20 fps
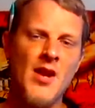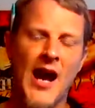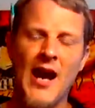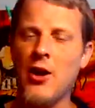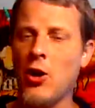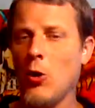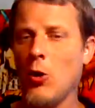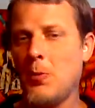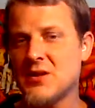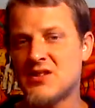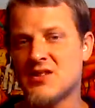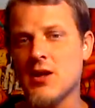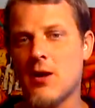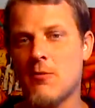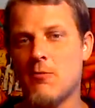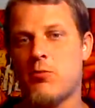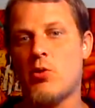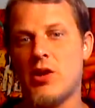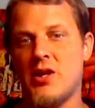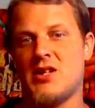I hope at
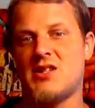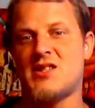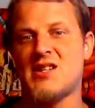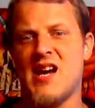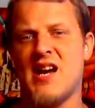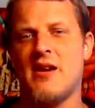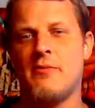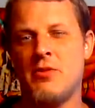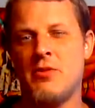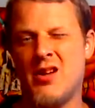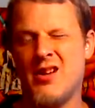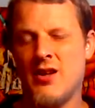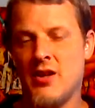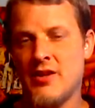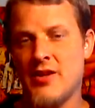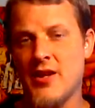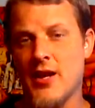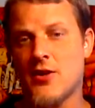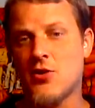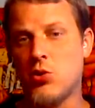some point in time
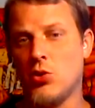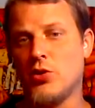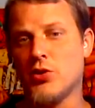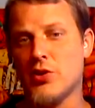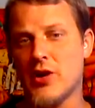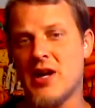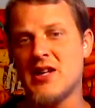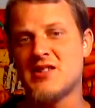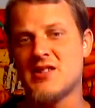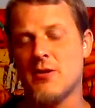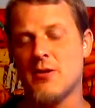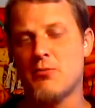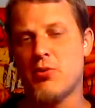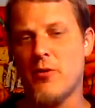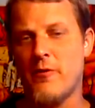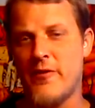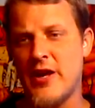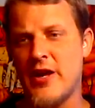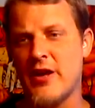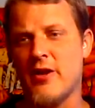that cooler heads can
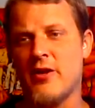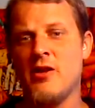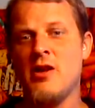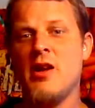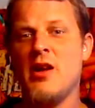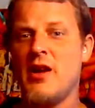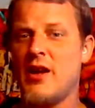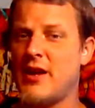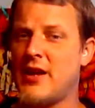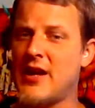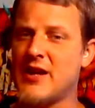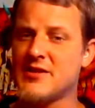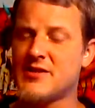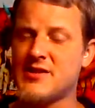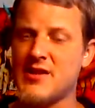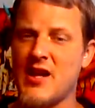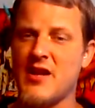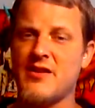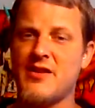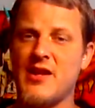prevail. And I'll
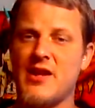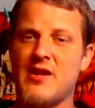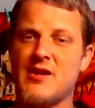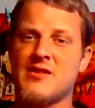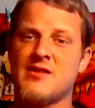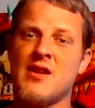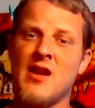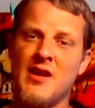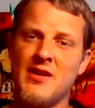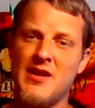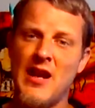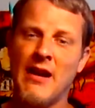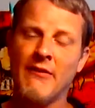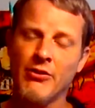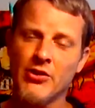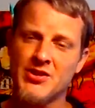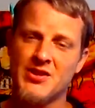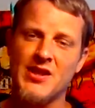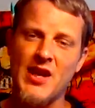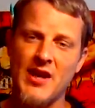say this,
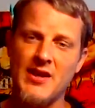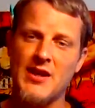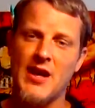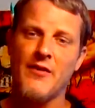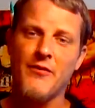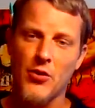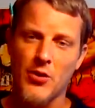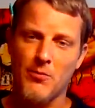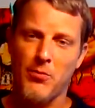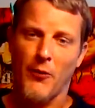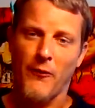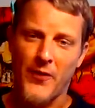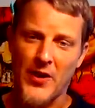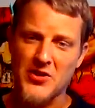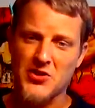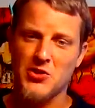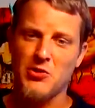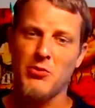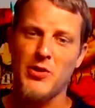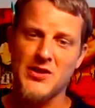never say never in
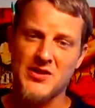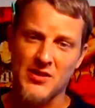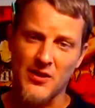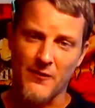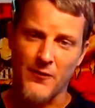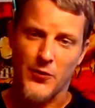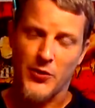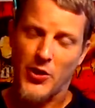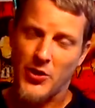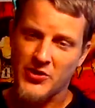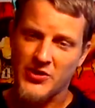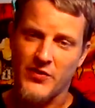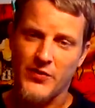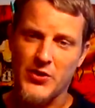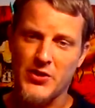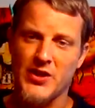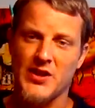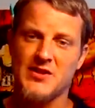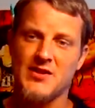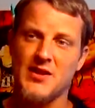professional wrestling. For those of
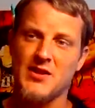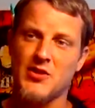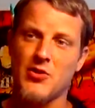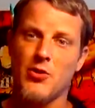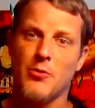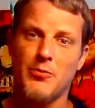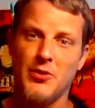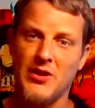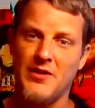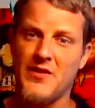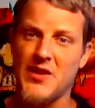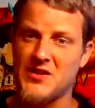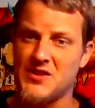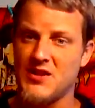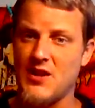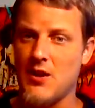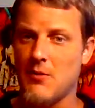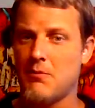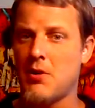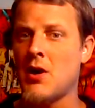you that sit there and believe that
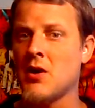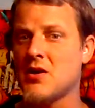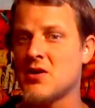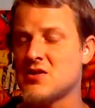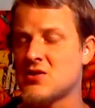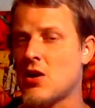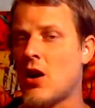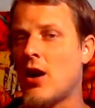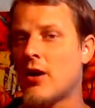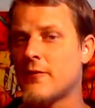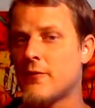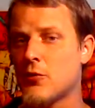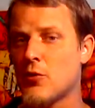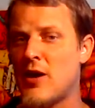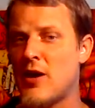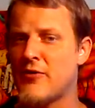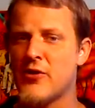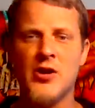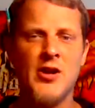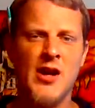CM Punk is gone
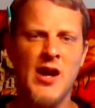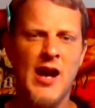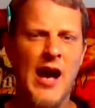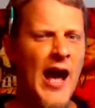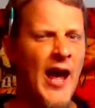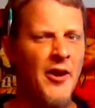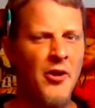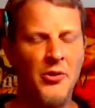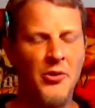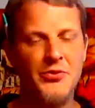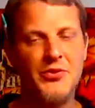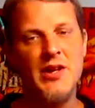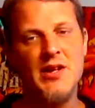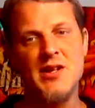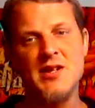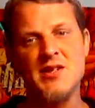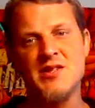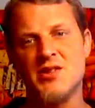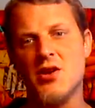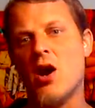forever, I don't think
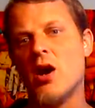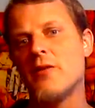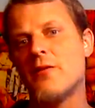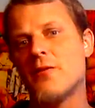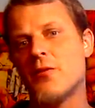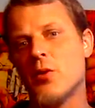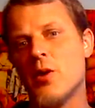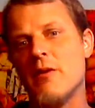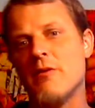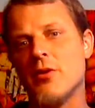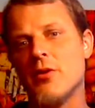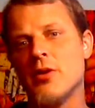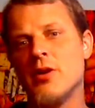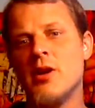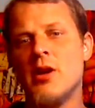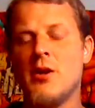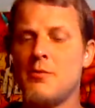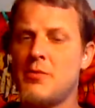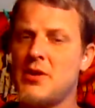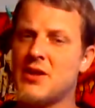he's gone forever.
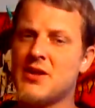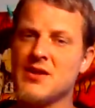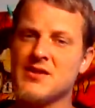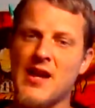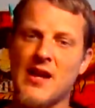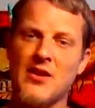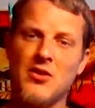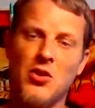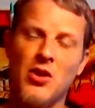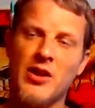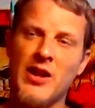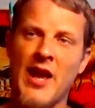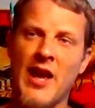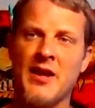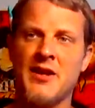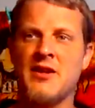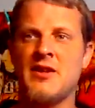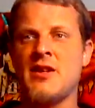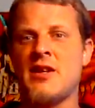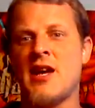Because I look
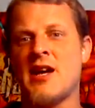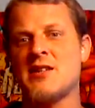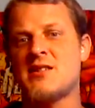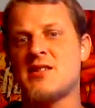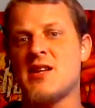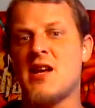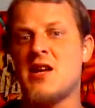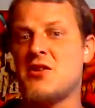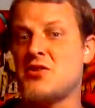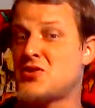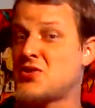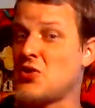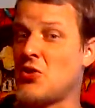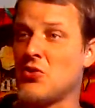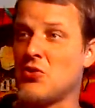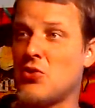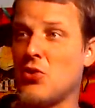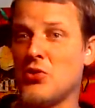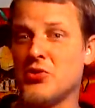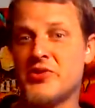at it and I say
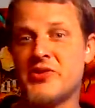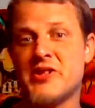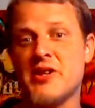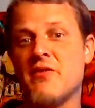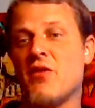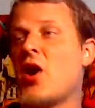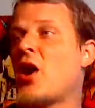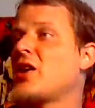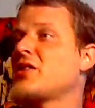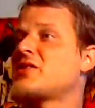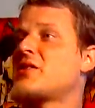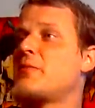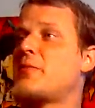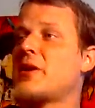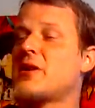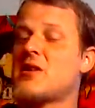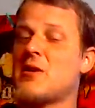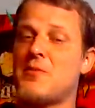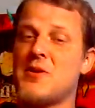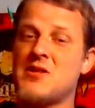Stone Cold Steve Austin
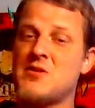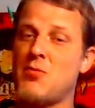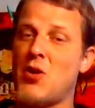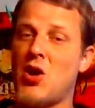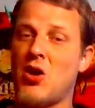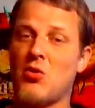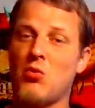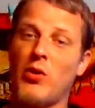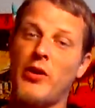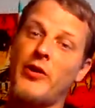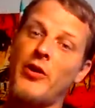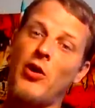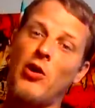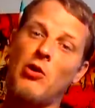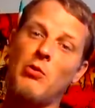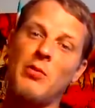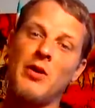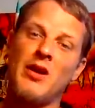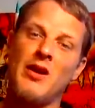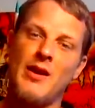picked up his ball and went
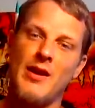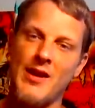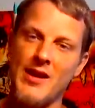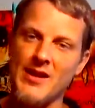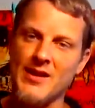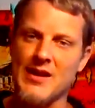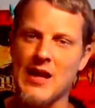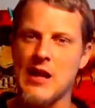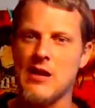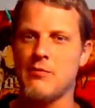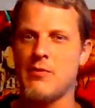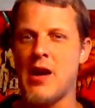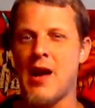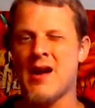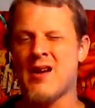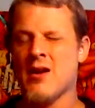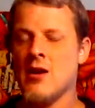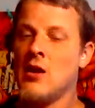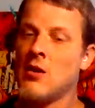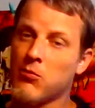home he came
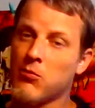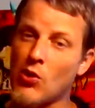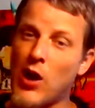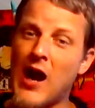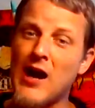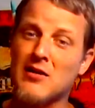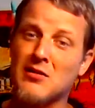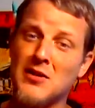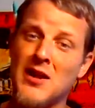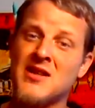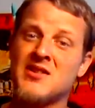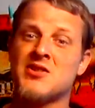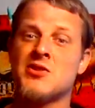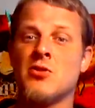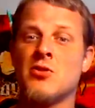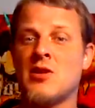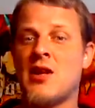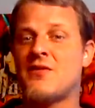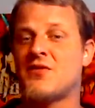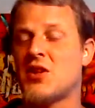back. Brock
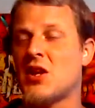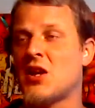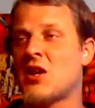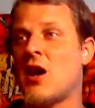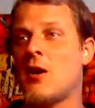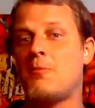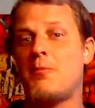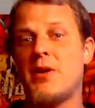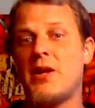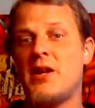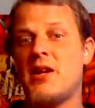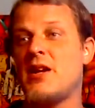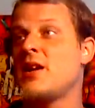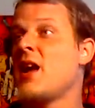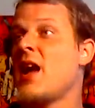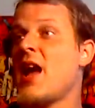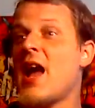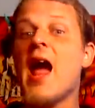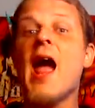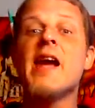Lesnar left the company.
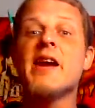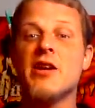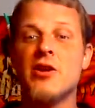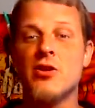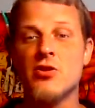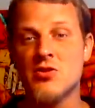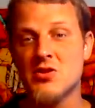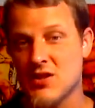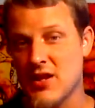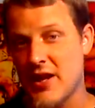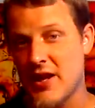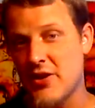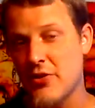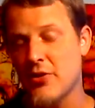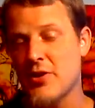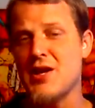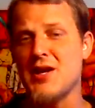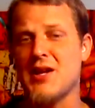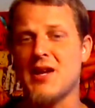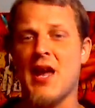Eight years
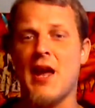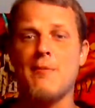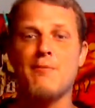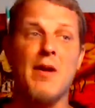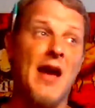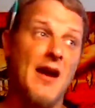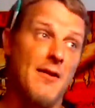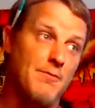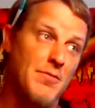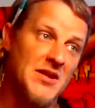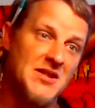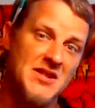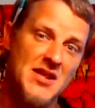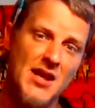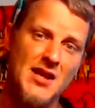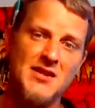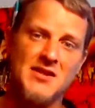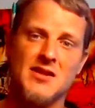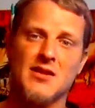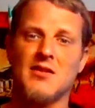later, he came back.
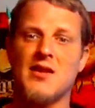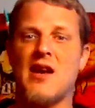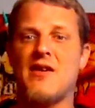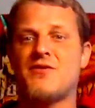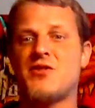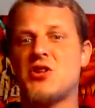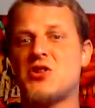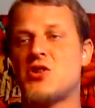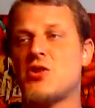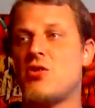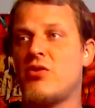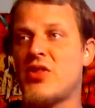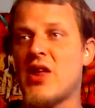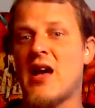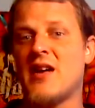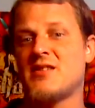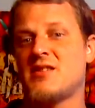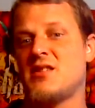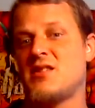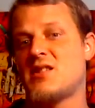Batista left in
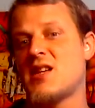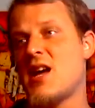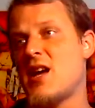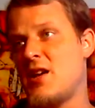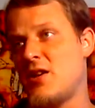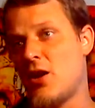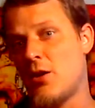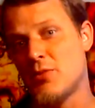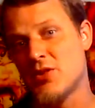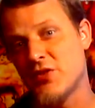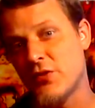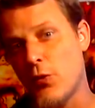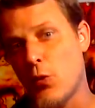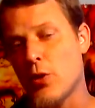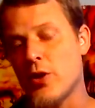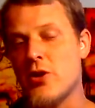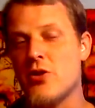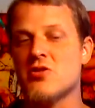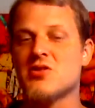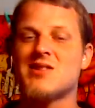2010. Almost
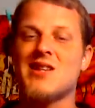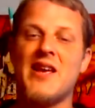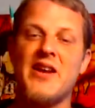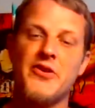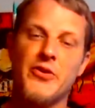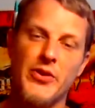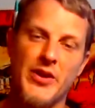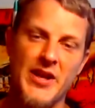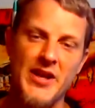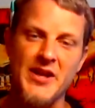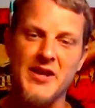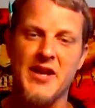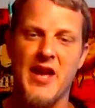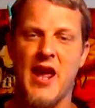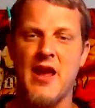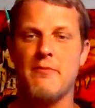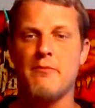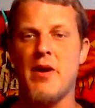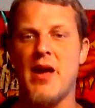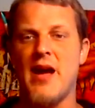four years later, he
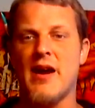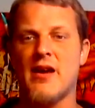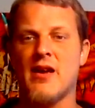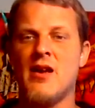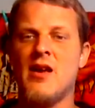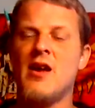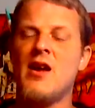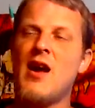came back.